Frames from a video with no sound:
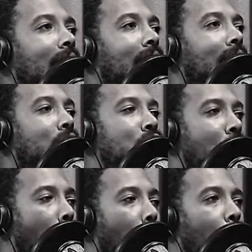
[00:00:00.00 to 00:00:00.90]

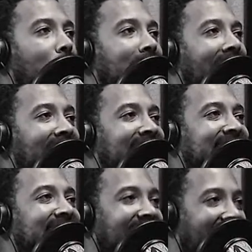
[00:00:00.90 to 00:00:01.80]
know that it's
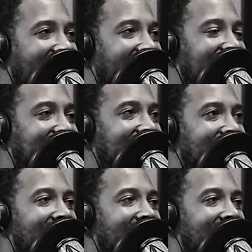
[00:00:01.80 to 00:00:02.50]
changed